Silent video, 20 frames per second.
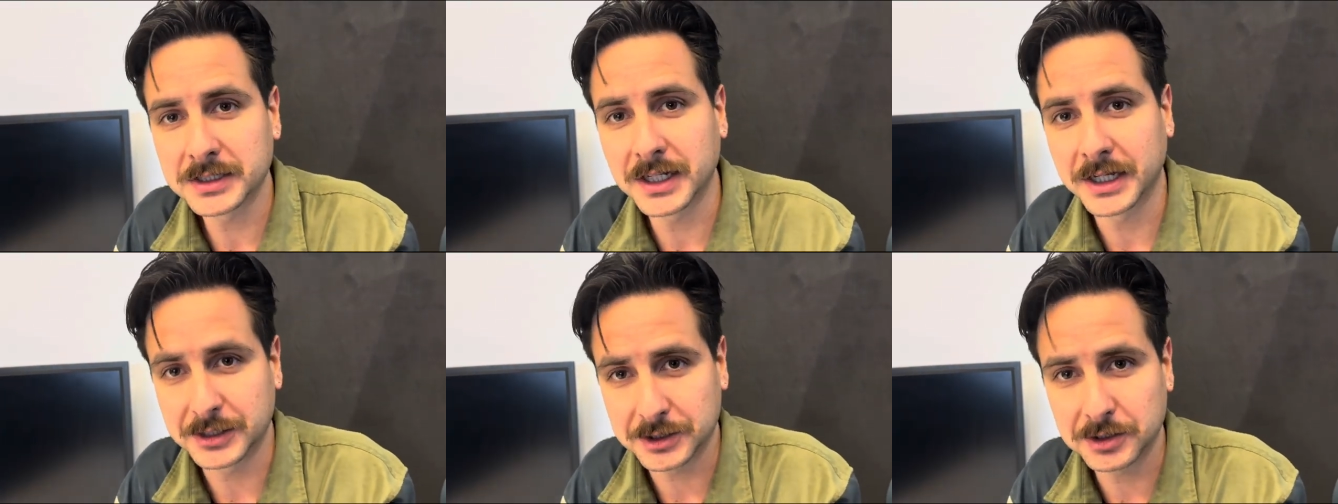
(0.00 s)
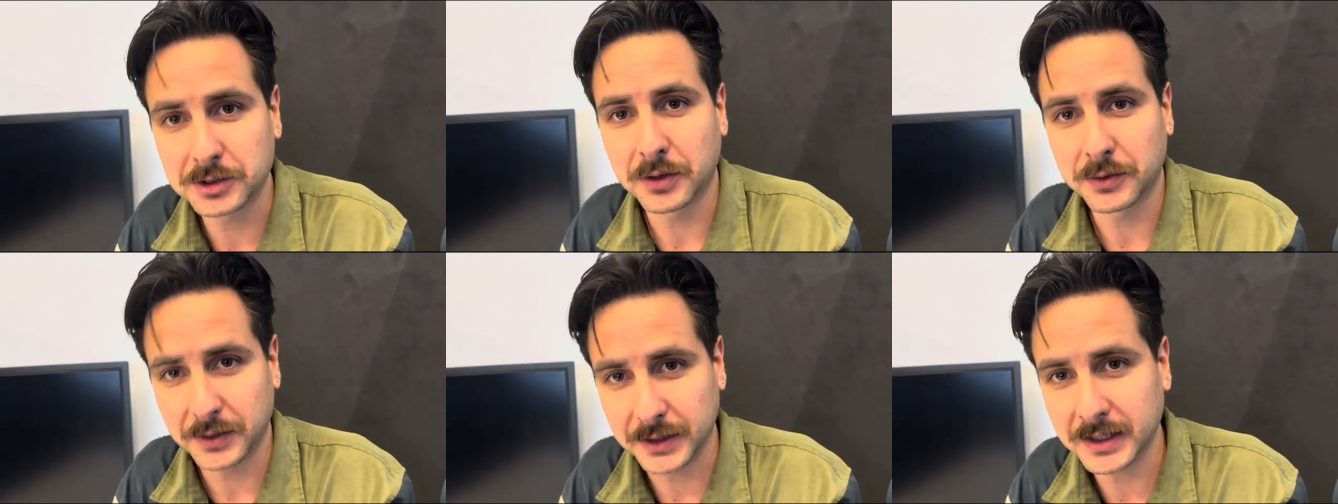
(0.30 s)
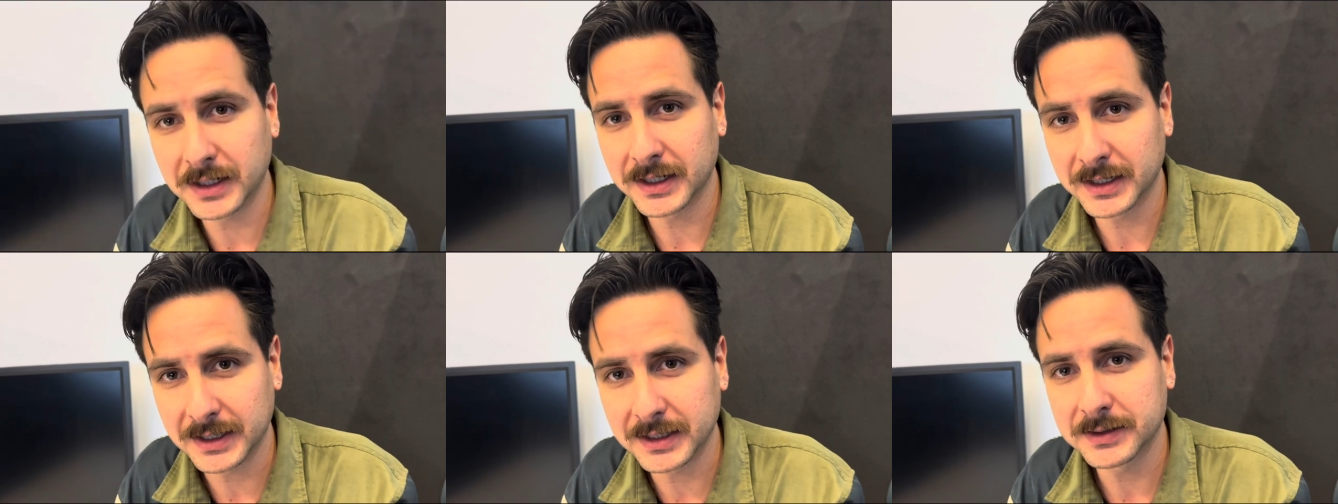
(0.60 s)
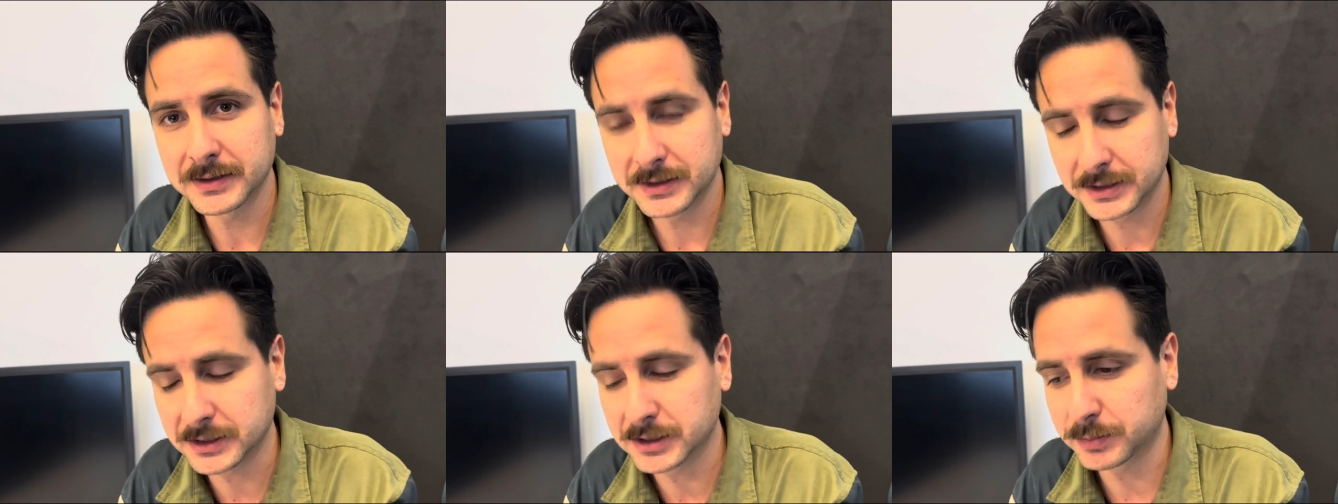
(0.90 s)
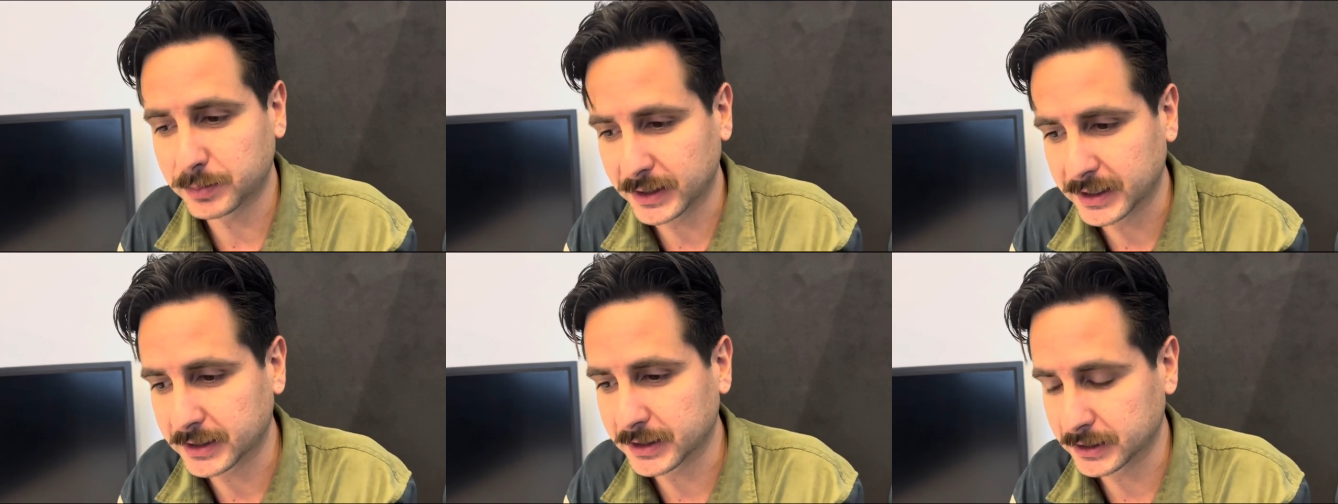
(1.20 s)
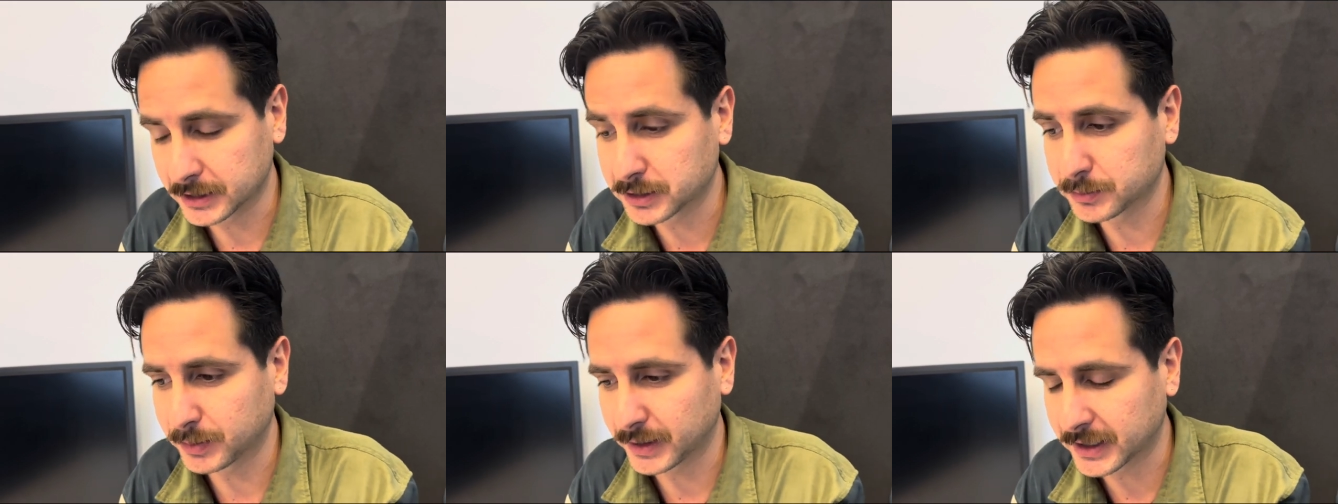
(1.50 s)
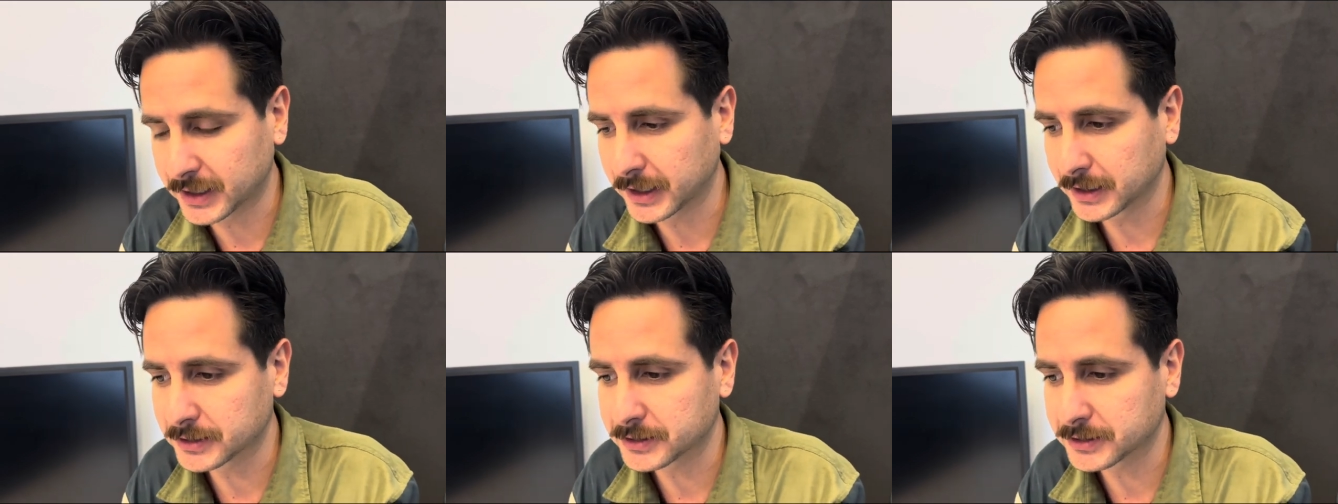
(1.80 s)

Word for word: historically speak, speaking.